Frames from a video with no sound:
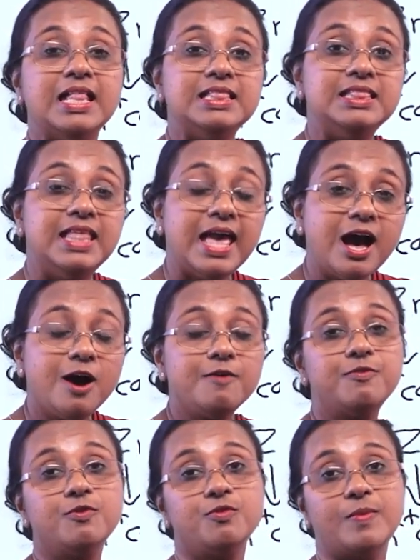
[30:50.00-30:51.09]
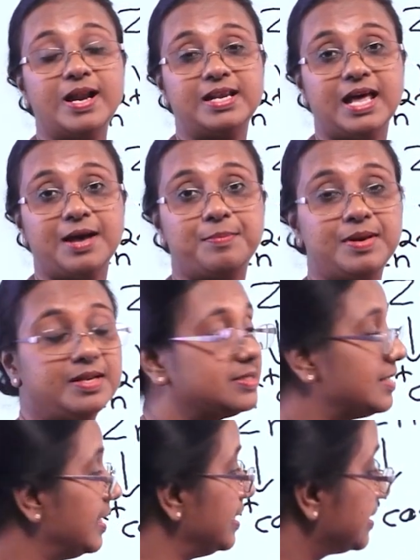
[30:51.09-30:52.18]
Therefore, what happens
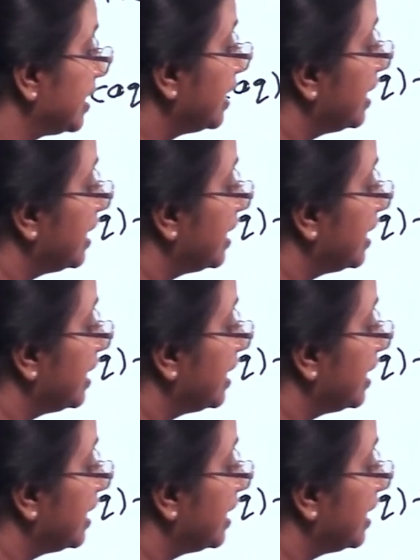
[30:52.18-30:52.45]
is